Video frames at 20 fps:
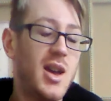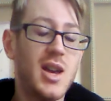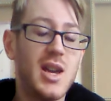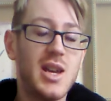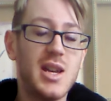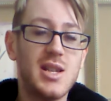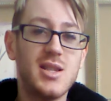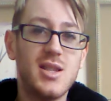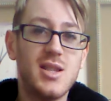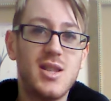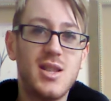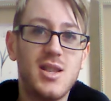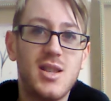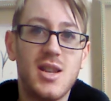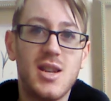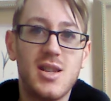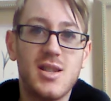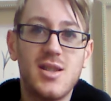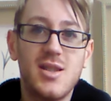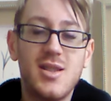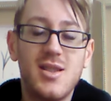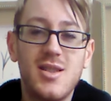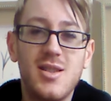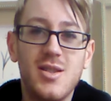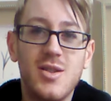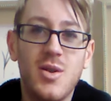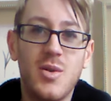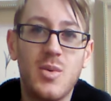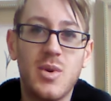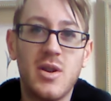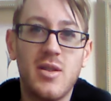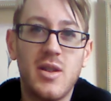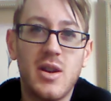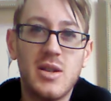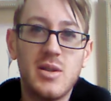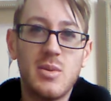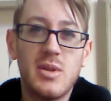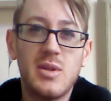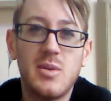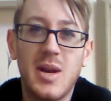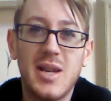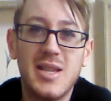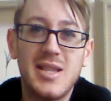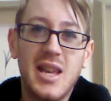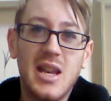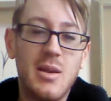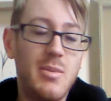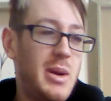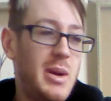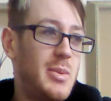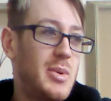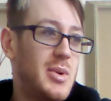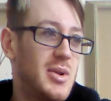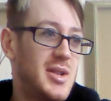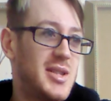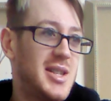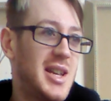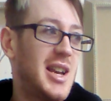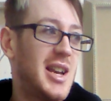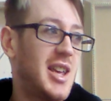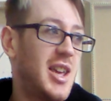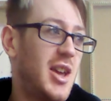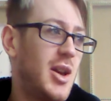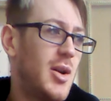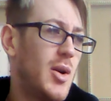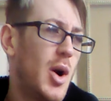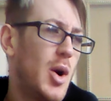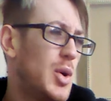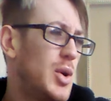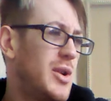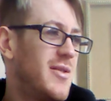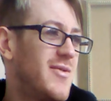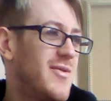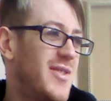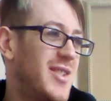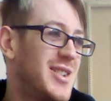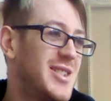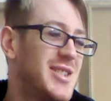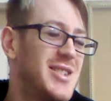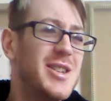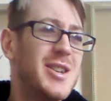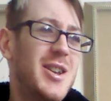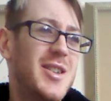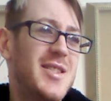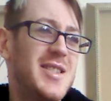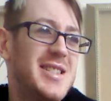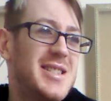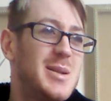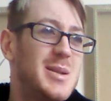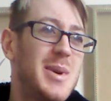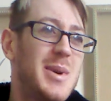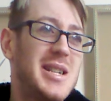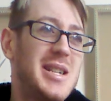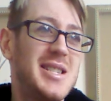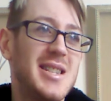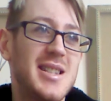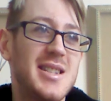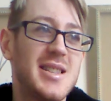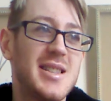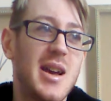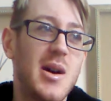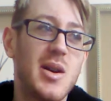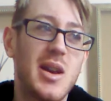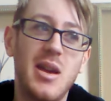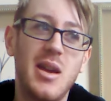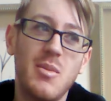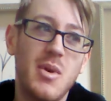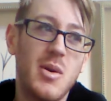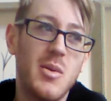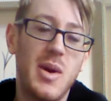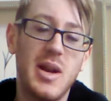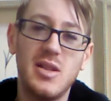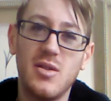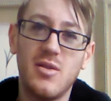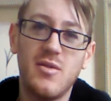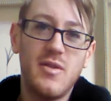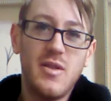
it's not one of those ones where skinny people are telling you, oh, this is amazing, this is how I keep my weight off.